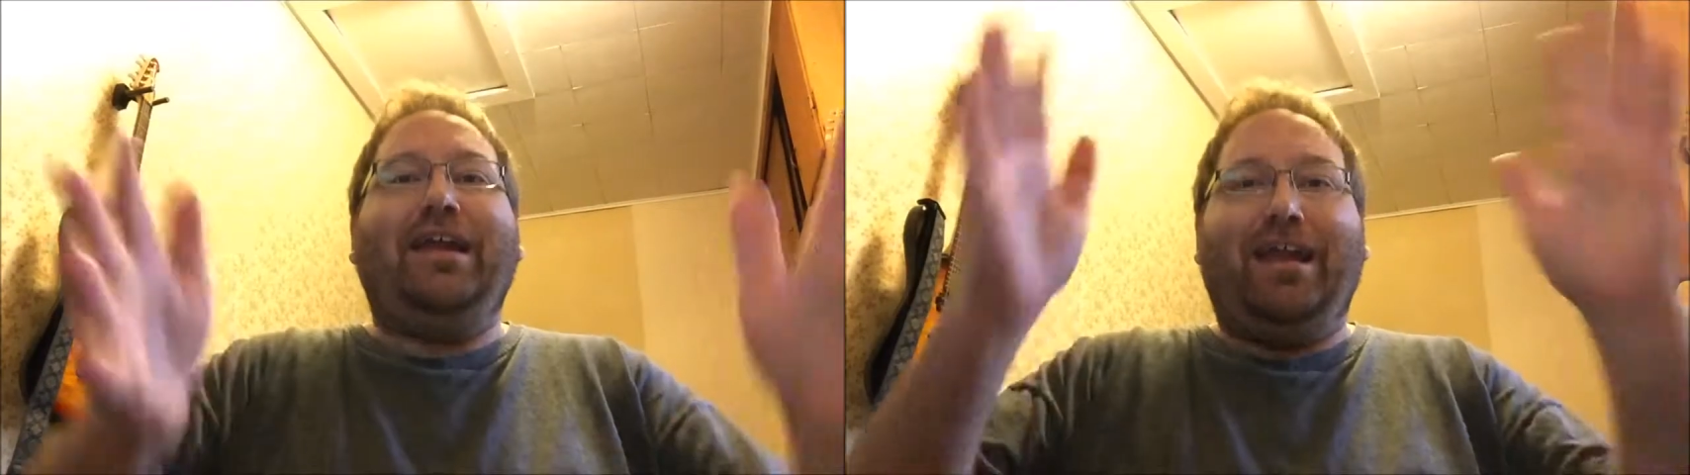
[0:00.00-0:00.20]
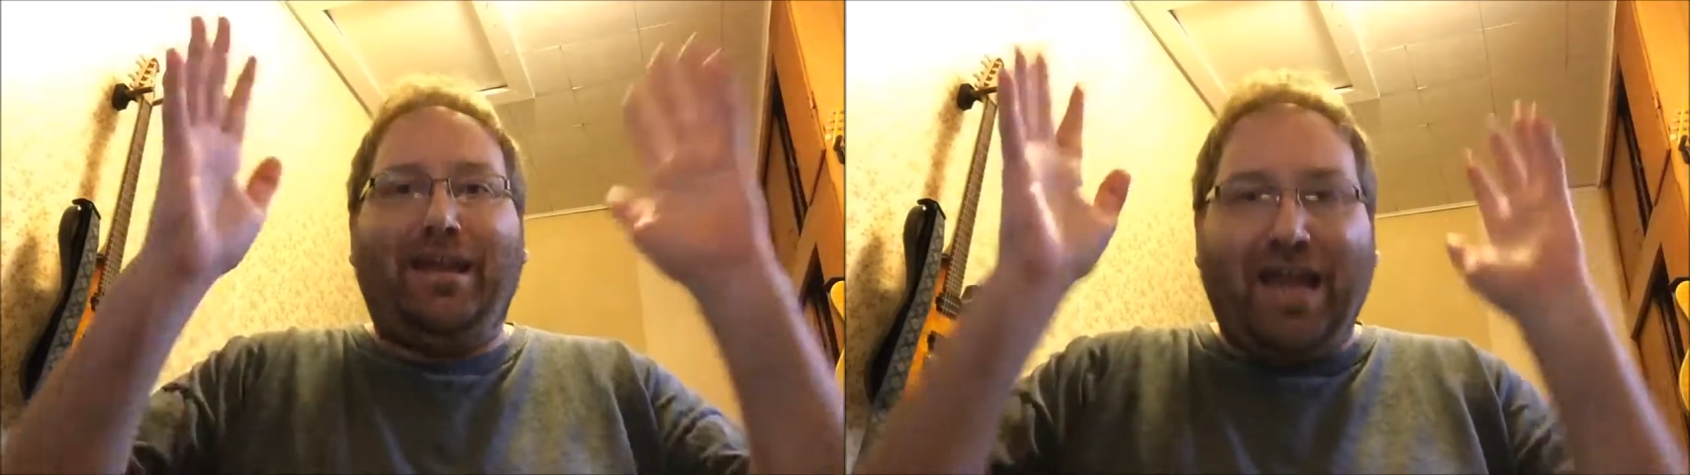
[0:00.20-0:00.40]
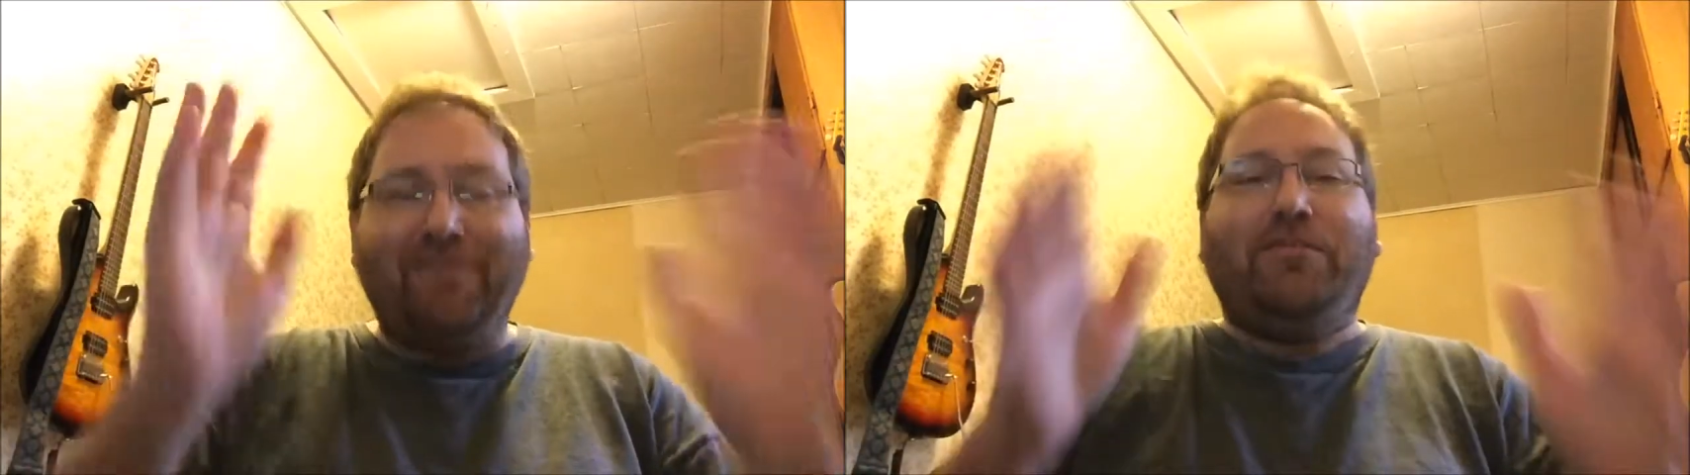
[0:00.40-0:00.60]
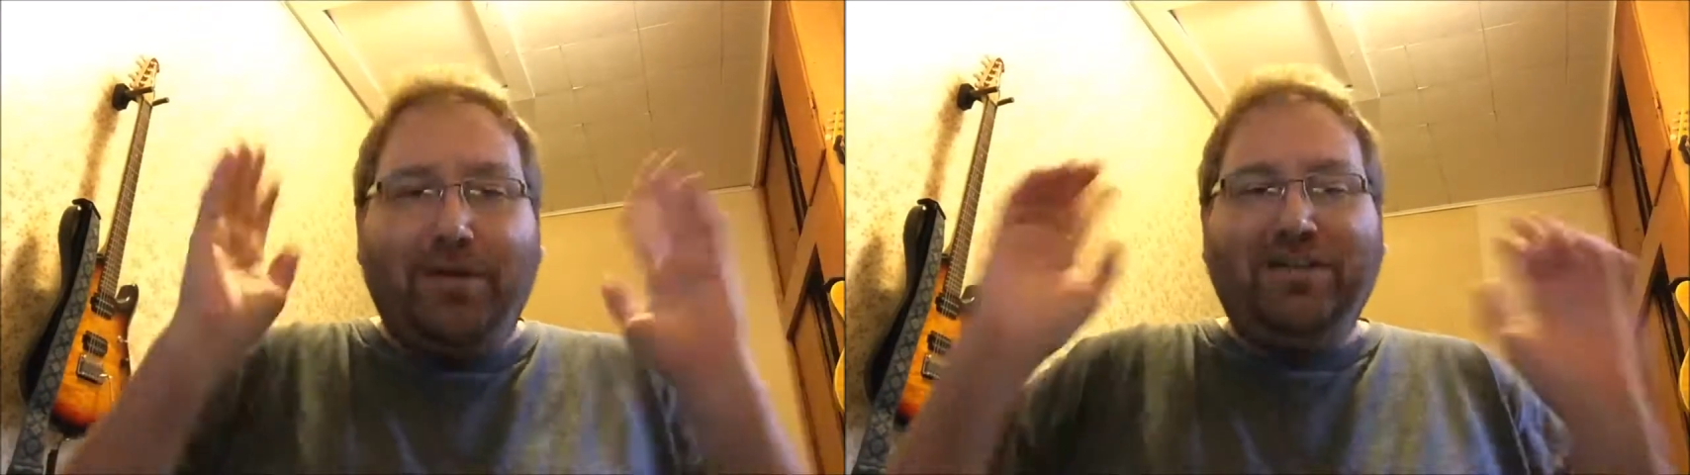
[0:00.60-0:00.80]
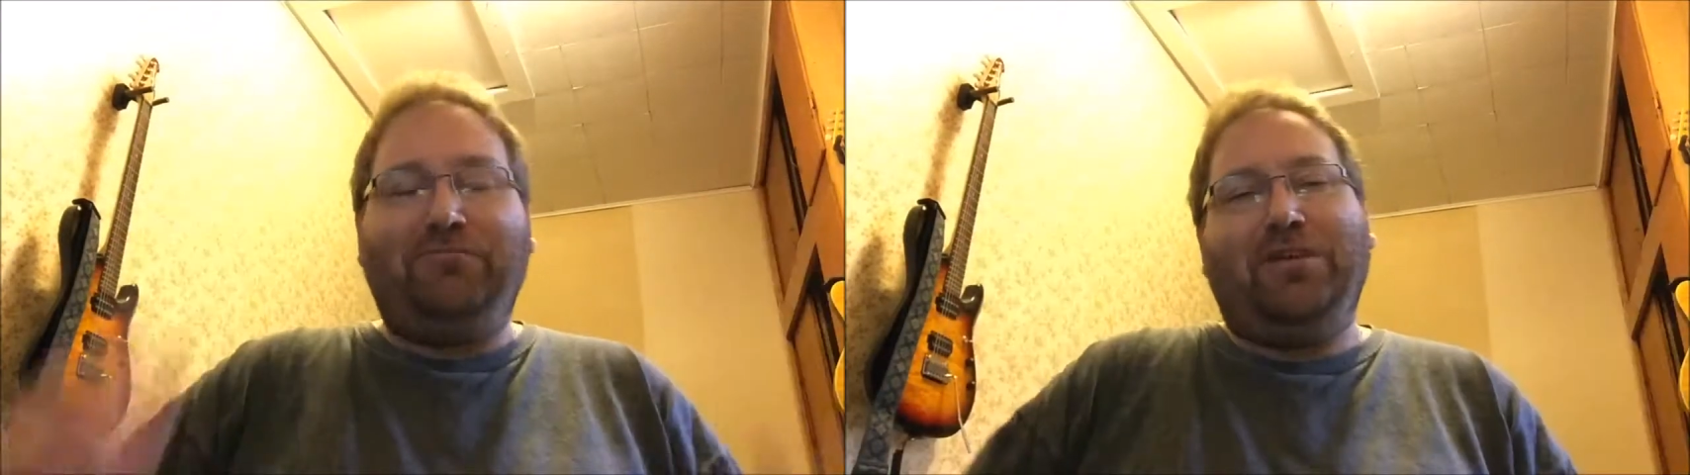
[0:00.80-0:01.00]
and
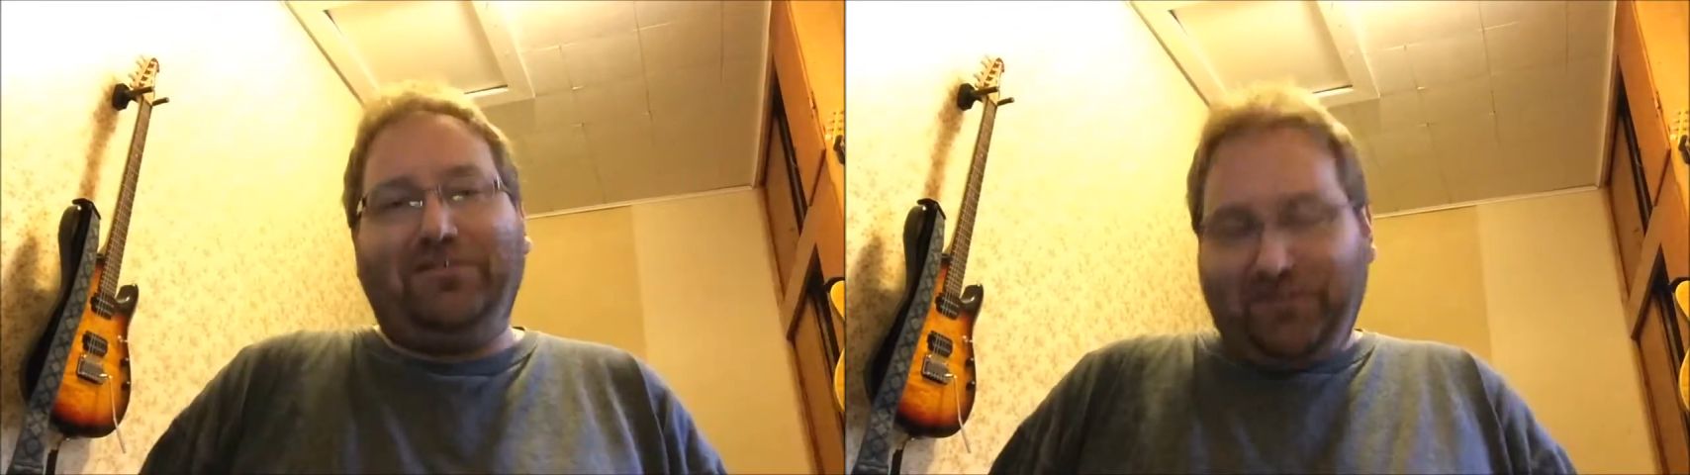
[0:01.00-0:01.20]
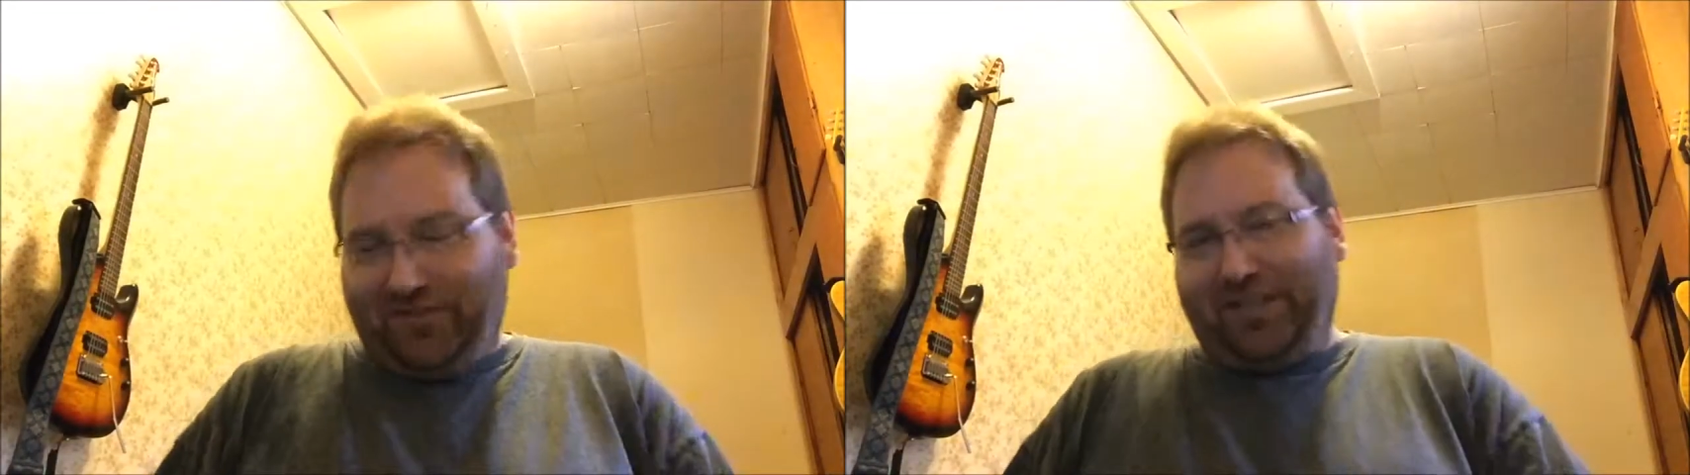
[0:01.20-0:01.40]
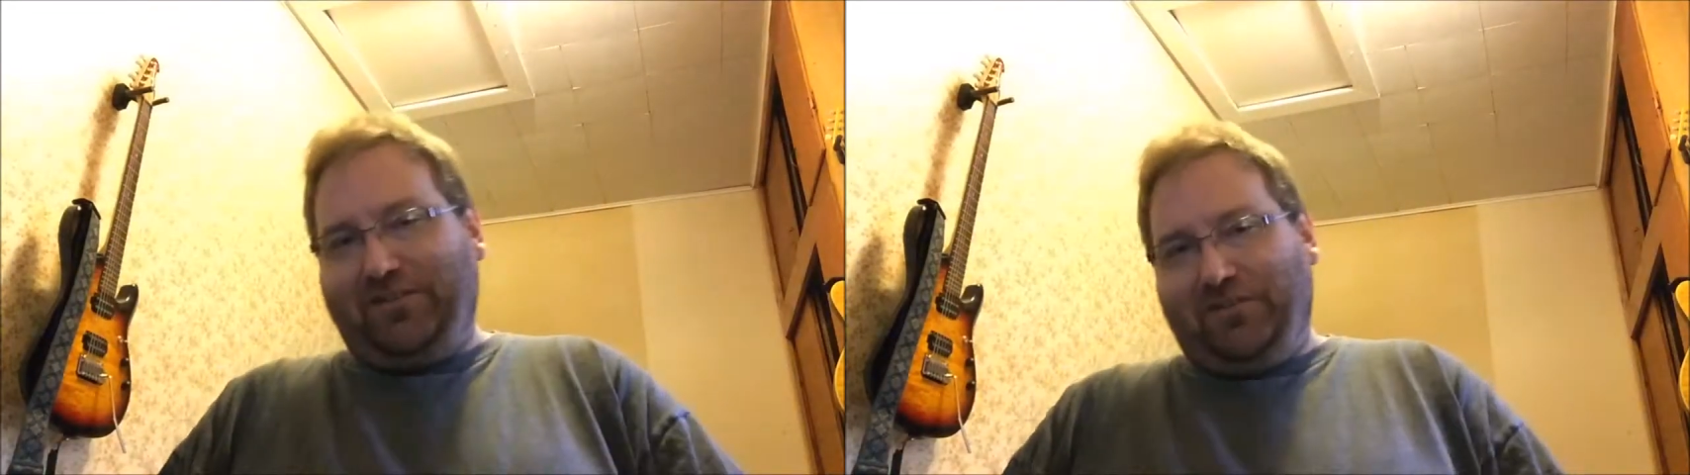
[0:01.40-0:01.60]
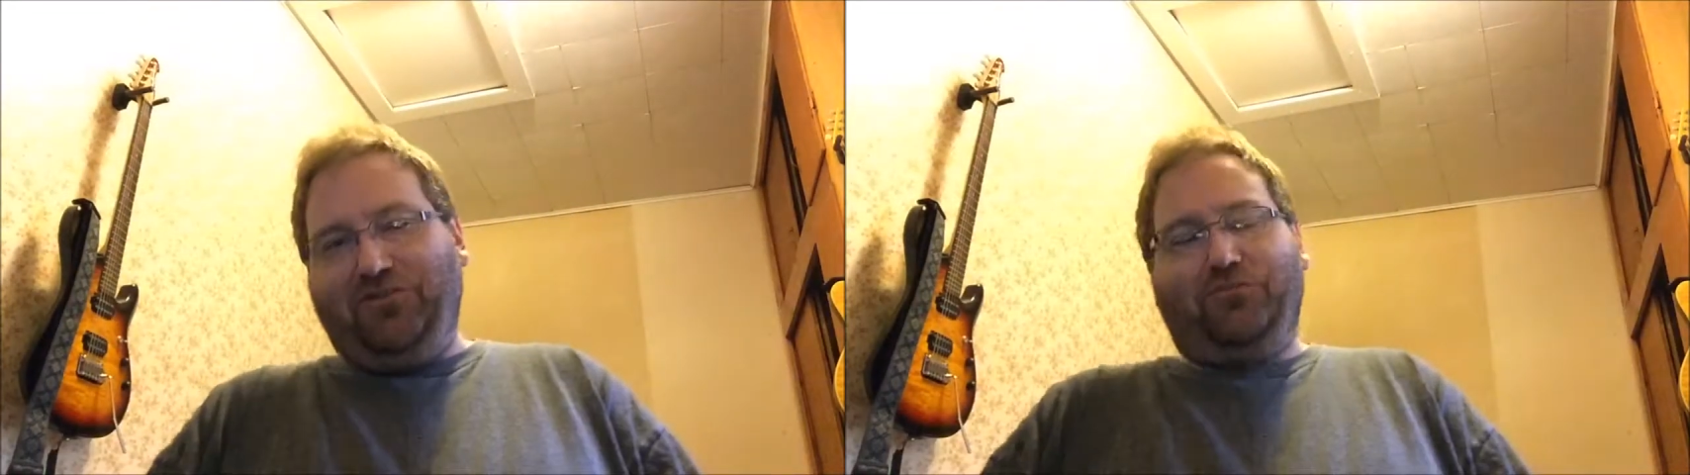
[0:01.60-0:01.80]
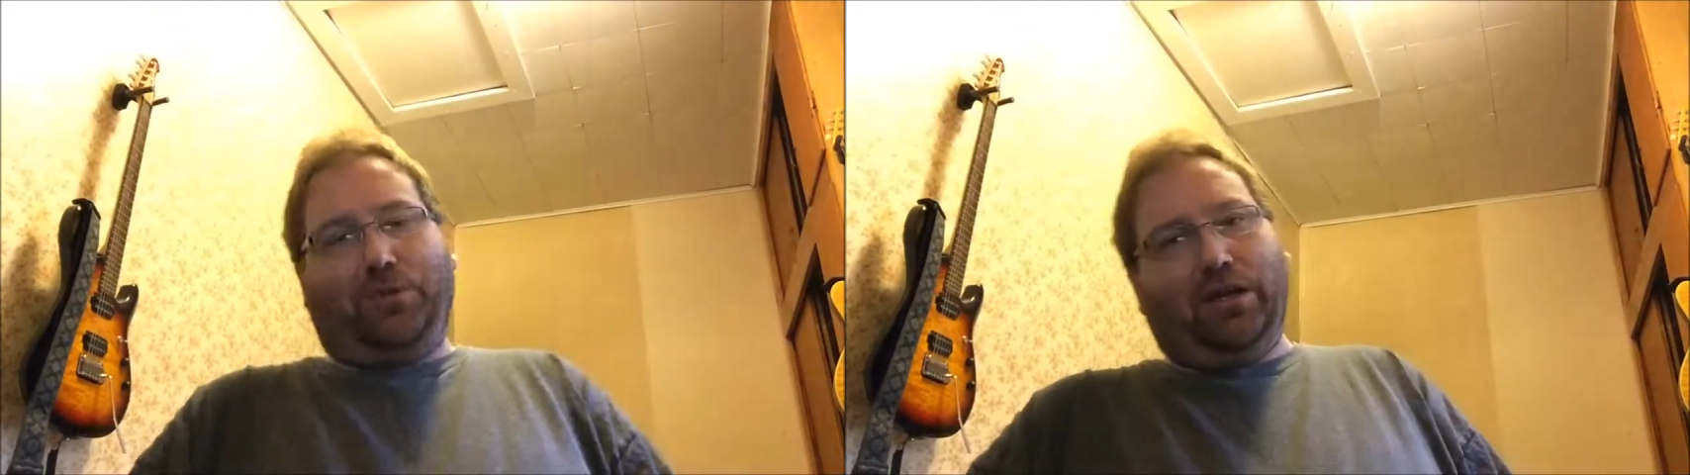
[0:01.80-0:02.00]
everybody's pre-existing
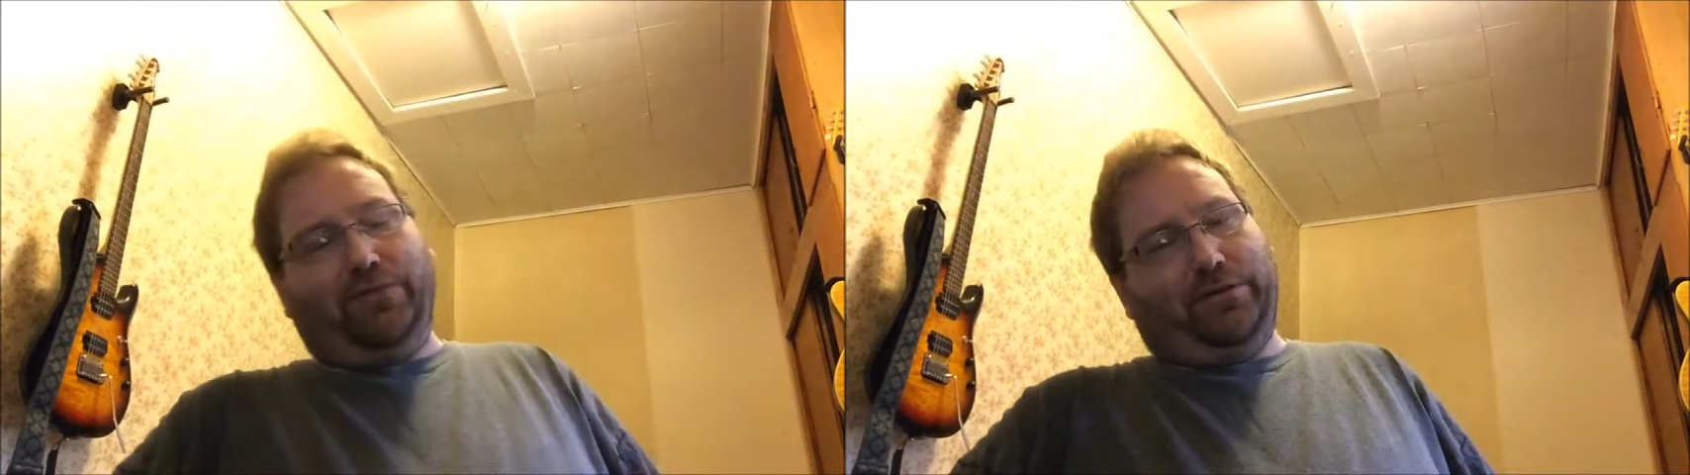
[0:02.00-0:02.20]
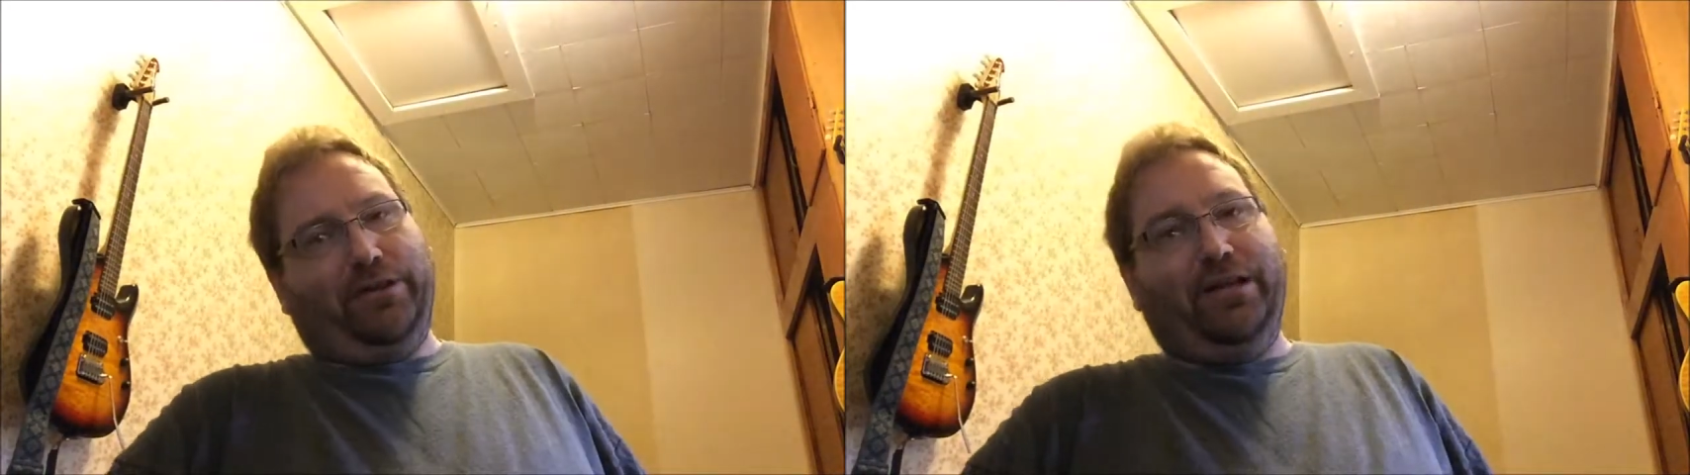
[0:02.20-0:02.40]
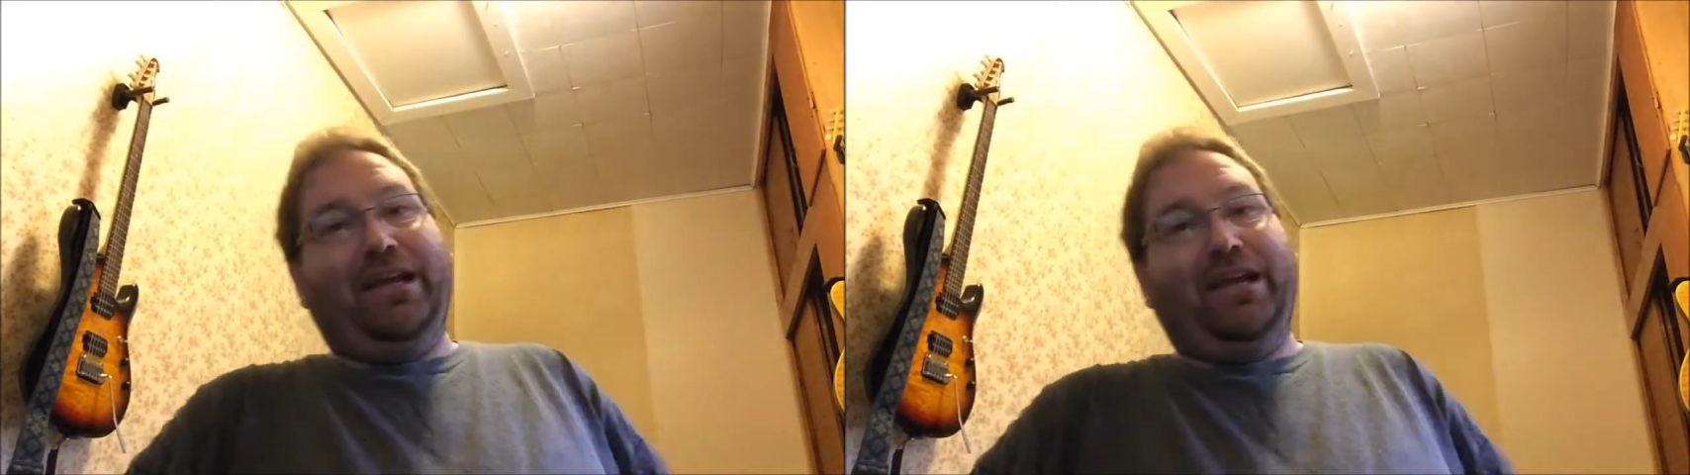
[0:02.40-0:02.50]
conditions were covered.